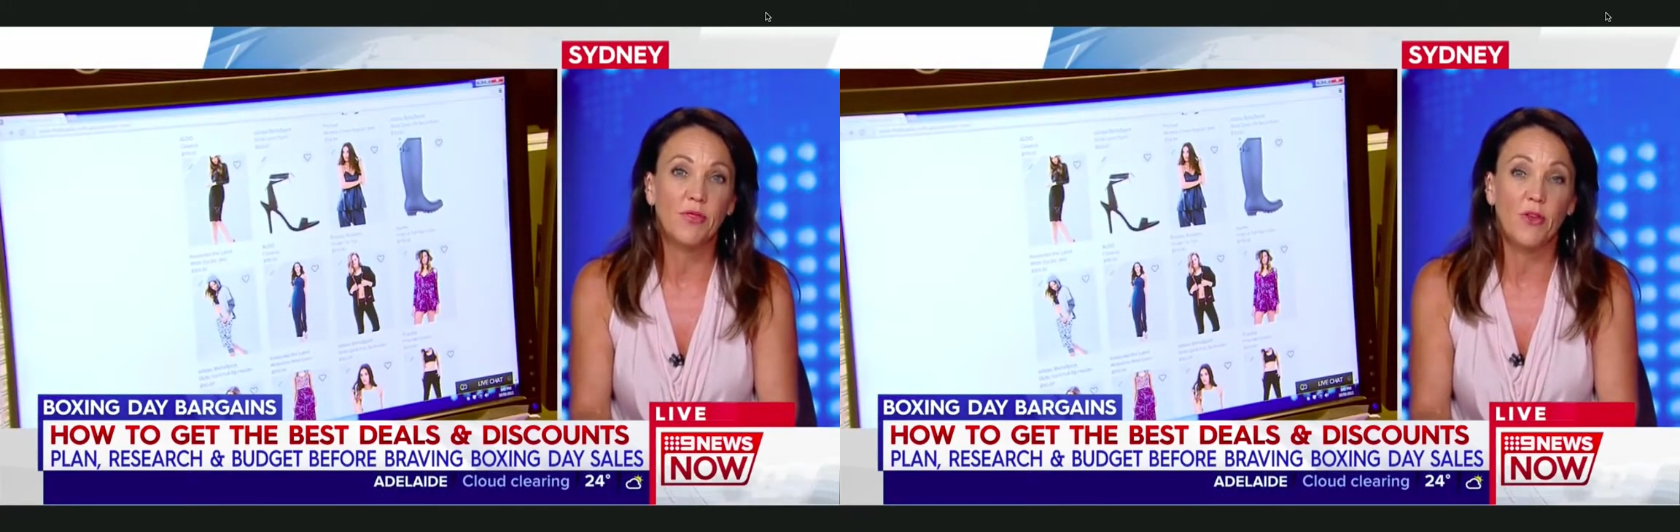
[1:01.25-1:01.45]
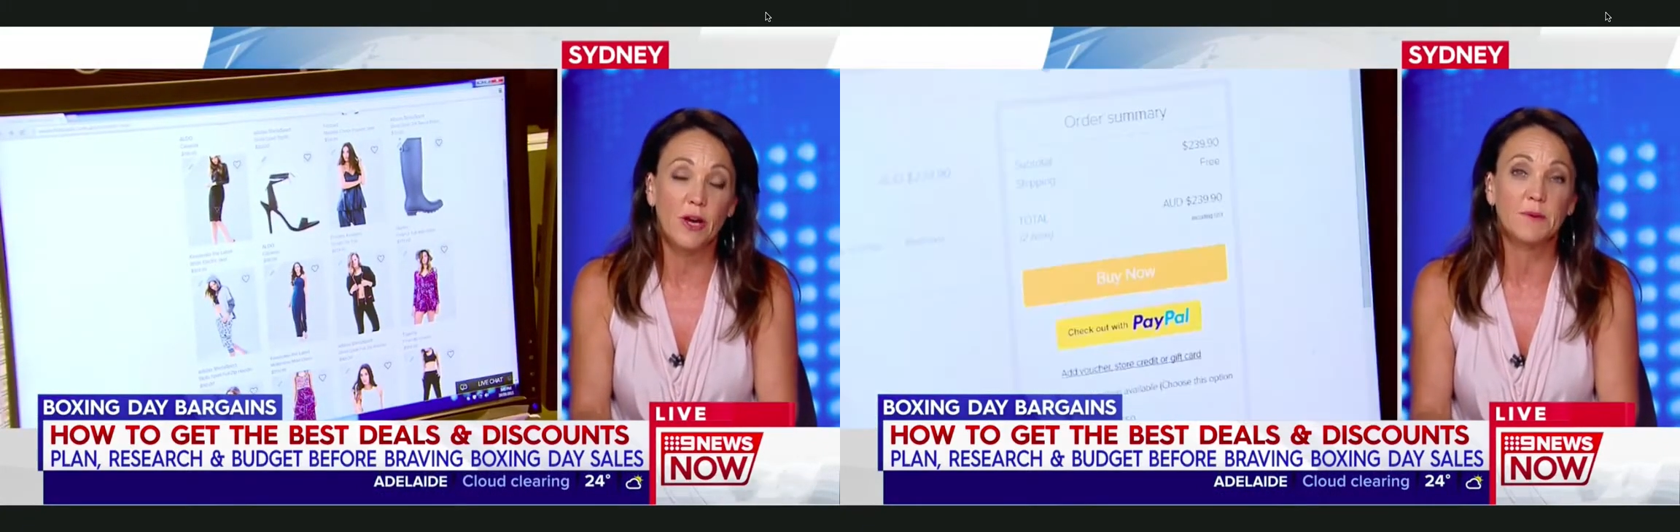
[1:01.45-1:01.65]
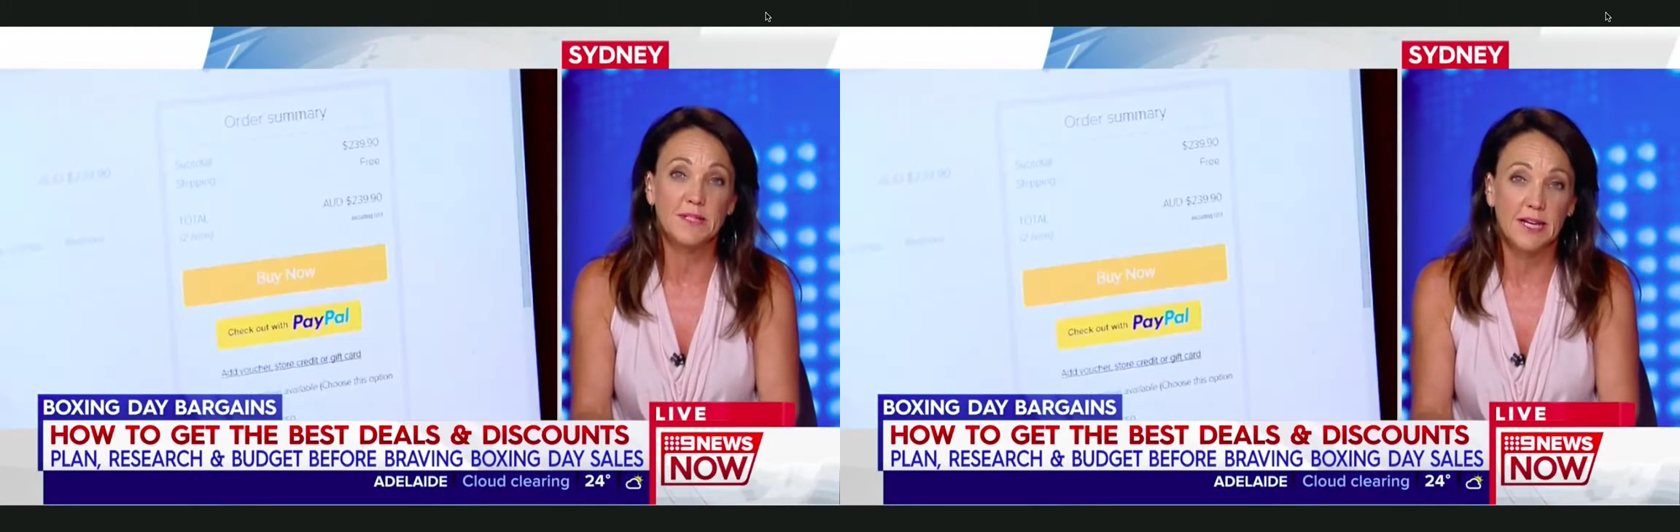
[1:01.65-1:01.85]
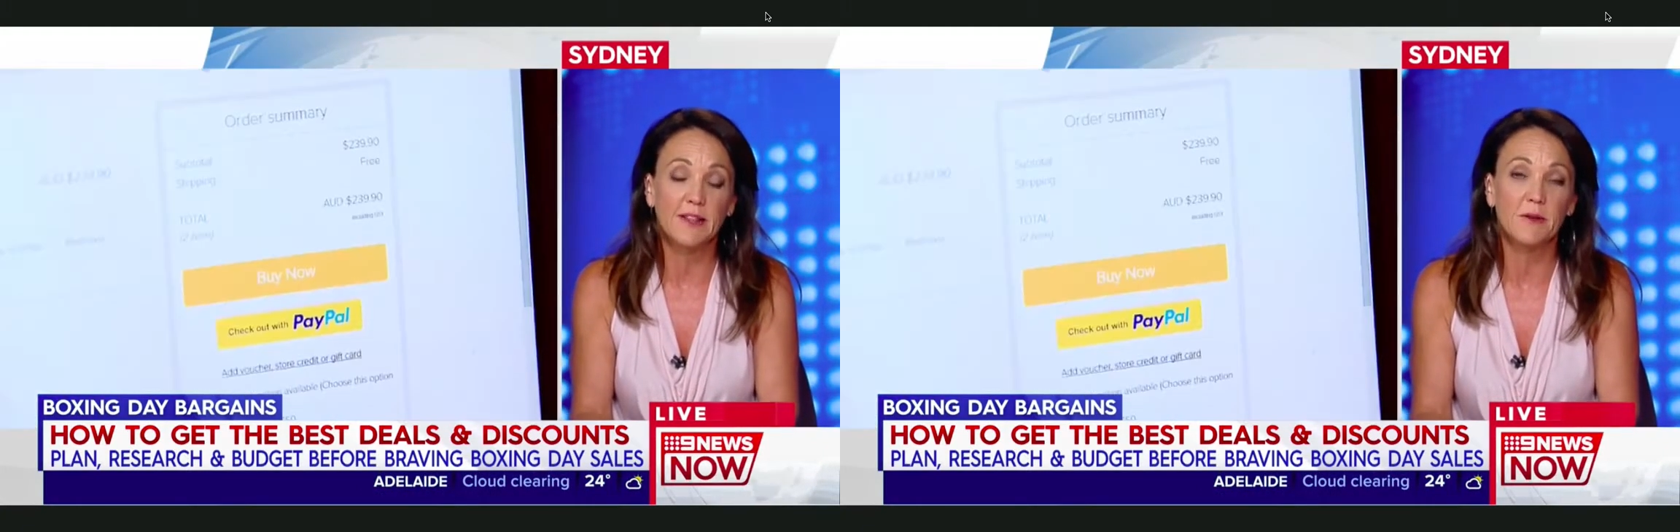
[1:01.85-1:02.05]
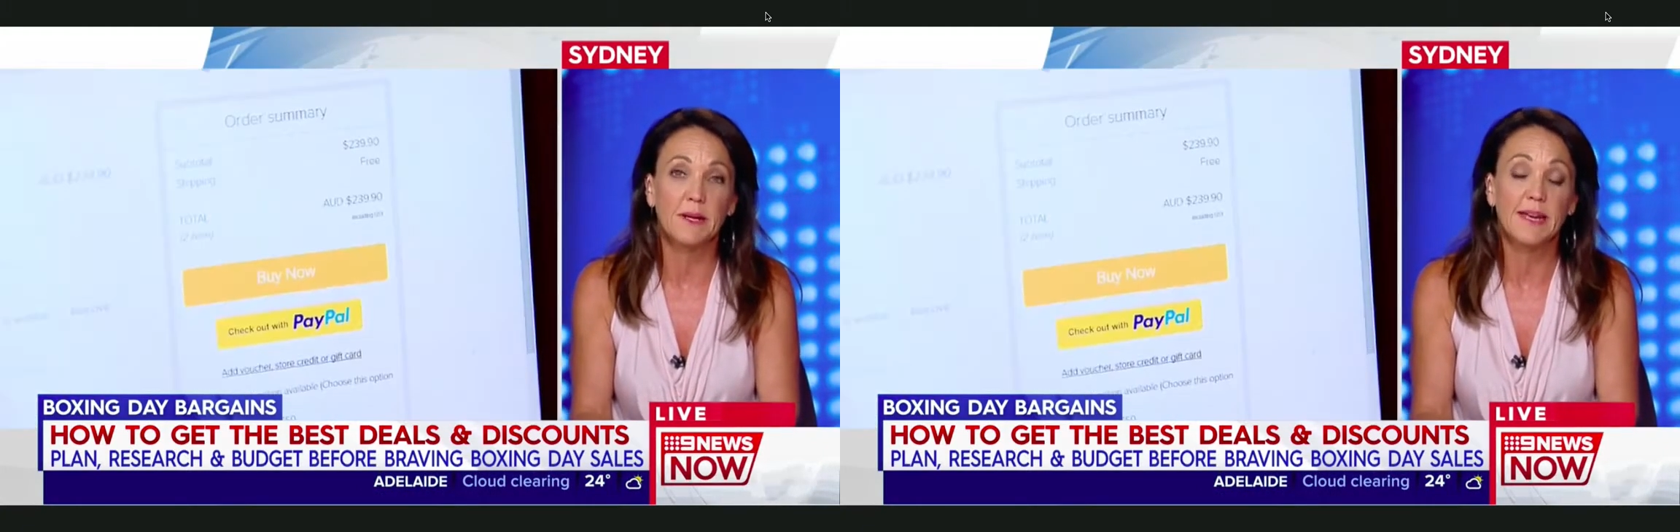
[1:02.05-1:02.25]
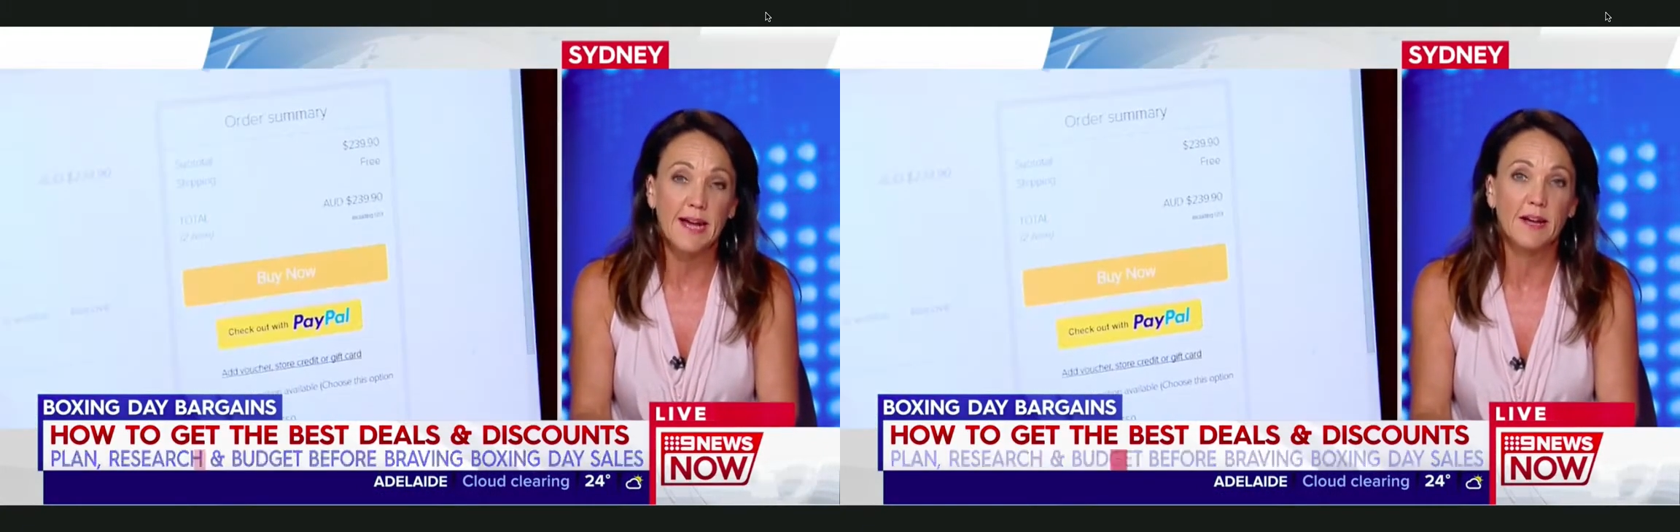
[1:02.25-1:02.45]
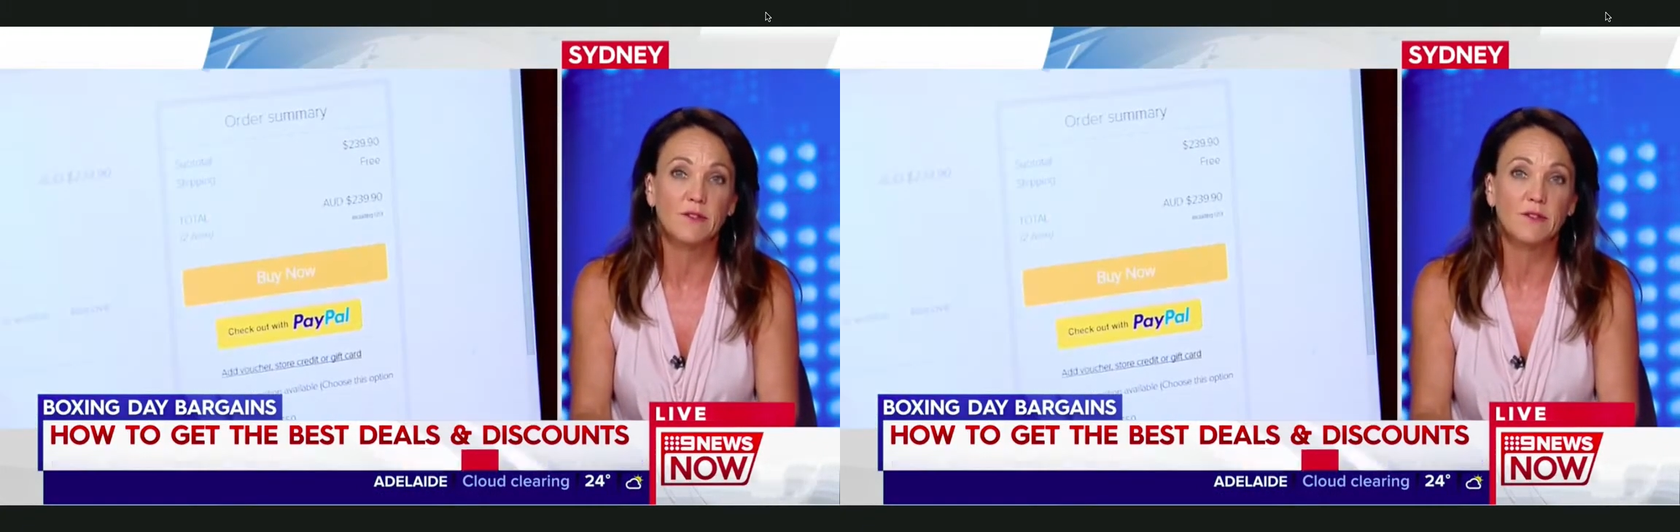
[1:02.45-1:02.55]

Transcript: 30% of them are now